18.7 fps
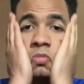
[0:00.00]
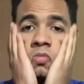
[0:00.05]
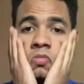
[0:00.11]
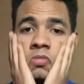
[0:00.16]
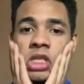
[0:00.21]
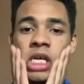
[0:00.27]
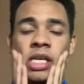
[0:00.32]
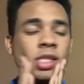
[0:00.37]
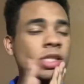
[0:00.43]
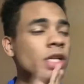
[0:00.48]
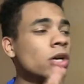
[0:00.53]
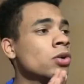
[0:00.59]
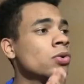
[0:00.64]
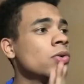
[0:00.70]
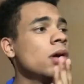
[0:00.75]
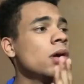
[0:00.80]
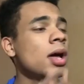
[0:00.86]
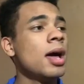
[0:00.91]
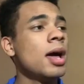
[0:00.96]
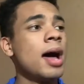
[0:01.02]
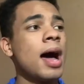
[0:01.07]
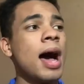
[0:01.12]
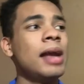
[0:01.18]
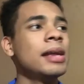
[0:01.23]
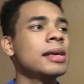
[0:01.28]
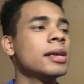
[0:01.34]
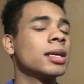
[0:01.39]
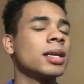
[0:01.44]
And so I
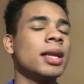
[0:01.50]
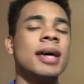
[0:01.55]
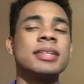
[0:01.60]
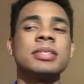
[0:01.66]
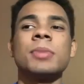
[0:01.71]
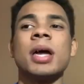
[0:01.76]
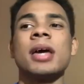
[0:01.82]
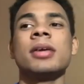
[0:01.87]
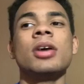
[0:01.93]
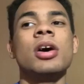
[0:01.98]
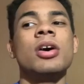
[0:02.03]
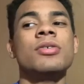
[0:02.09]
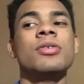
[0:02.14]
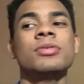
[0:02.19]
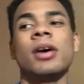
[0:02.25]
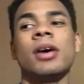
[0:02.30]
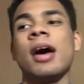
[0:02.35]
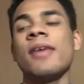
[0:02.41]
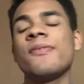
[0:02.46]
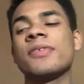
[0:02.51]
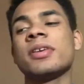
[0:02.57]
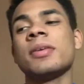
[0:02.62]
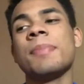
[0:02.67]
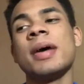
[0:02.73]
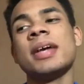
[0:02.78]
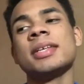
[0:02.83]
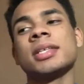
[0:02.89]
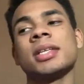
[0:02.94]
leave the class. I'm like, yo, I'm finna
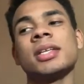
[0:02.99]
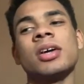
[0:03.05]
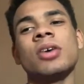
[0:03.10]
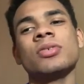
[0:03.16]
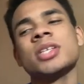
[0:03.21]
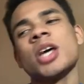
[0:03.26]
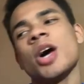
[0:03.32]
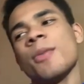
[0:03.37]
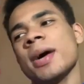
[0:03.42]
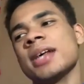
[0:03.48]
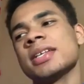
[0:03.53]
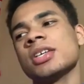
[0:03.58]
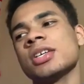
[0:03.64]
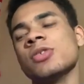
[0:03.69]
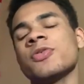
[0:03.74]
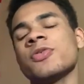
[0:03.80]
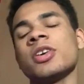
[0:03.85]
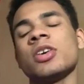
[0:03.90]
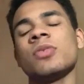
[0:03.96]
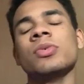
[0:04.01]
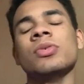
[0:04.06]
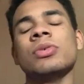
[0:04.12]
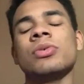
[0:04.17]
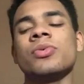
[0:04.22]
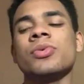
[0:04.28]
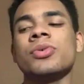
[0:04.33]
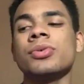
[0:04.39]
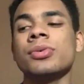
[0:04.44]
basically go turn myself in, whoop the
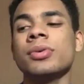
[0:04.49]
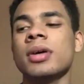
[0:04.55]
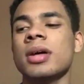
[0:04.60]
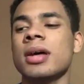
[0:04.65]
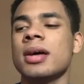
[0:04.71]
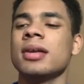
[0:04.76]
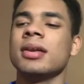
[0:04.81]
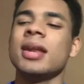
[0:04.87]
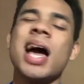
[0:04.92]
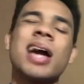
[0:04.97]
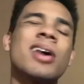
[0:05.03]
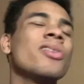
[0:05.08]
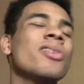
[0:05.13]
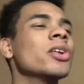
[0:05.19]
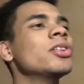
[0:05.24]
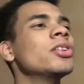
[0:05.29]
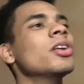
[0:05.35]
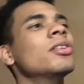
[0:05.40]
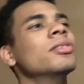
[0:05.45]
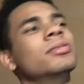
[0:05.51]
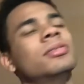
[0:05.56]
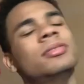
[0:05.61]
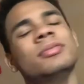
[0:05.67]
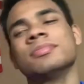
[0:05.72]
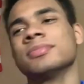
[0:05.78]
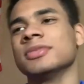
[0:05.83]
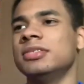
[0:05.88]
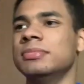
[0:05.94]
whoop, knock on the door.
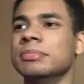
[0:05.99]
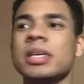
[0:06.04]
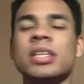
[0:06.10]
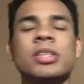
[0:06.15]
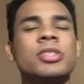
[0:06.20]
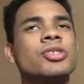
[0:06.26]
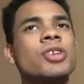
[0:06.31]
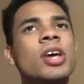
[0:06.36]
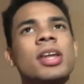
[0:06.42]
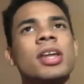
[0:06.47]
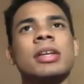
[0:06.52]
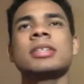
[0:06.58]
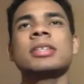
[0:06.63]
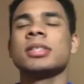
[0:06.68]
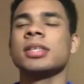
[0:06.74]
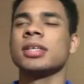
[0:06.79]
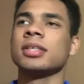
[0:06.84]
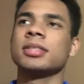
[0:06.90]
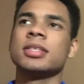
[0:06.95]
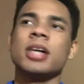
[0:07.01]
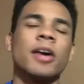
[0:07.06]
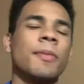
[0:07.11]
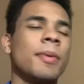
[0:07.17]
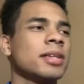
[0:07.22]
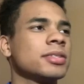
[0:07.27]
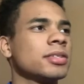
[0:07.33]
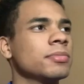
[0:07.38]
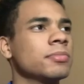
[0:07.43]
Administrator, this nigga talk
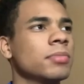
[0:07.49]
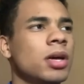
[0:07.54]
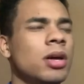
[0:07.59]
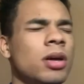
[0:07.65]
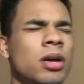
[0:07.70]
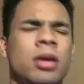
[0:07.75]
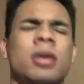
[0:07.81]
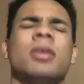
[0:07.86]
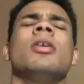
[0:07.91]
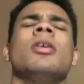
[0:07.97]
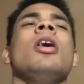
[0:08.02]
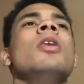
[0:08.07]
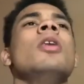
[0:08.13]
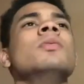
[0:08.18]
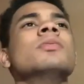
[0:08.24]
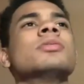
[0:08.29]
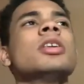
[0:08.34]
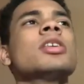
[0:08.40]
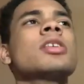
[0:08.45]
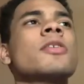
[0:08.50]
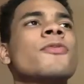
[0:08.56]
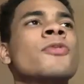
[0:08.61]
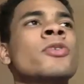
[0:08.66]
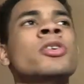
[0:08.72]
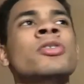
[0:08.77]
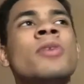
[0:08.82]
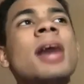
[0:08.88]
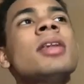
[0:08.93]
about something. Oh, we was looking
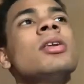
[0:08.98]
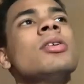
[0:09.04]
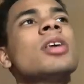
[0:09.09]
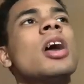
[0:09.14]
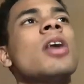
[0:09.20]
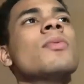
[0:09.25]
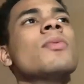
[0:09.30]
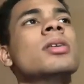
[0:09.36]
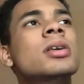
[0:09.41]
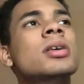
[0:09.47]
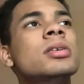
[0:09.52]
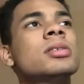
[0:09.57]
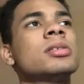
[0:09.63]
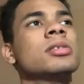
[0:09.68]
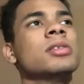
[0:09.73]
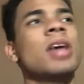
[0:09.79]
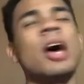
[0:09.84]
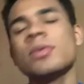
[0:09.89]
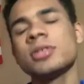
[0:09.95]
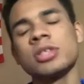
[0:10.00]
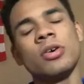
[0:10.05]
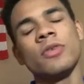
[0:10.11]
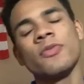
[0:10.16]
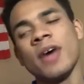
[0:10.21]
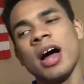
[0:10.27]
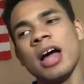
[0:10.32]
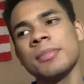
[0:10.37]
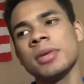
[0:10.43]
for you. I know y'all was. Y'all wasn't gonna
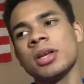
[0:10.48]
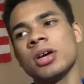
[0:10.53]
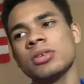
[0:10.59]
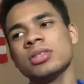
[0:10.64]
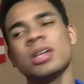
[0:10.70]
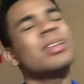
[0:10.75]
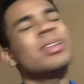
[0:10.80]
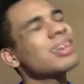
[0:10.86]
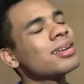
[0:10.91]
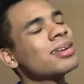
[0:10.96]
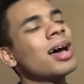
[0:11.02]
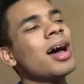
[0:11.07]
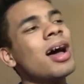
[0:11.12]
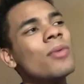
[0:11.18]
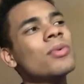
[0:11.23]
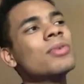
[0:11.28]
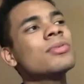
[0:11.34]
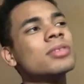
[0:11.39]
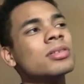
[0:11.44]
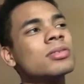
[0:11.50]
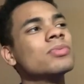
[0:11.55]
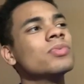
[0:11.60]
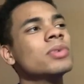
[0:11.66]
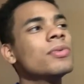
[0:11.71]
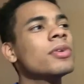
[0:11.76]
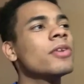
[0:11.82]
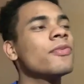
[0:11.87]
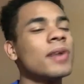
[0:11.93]
find me though. They're like, nah,
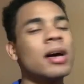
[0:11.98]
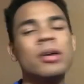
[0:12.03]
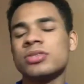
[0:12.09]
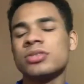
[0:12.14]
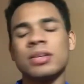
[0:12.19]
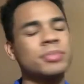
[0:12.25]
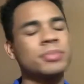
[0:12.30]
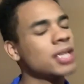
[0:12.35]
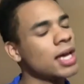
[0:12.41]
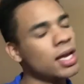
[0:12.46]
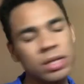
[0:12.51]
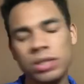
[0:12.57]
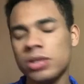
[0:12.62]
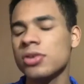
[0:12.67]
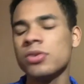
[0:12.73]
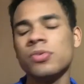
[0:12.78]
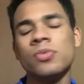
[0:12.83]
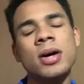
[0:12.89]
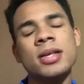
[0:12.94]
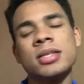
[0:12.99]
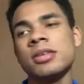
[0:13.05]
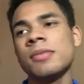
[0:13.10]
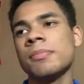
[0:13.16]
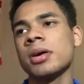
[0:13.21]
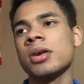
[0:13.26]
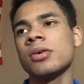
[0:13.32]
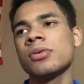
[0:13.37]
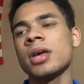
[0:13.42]
we would have found you. I'm telling you, you wasn't,
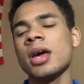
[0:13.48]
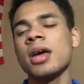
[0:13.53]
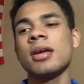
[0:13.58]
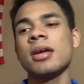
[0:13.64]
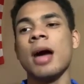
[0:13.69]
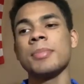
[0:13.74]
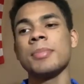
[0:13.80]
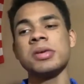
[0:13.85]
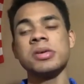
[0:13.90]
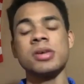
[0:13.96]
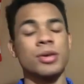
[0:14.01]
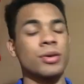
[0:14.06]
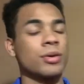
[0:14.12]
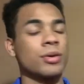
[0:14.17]
but okay, I'm here.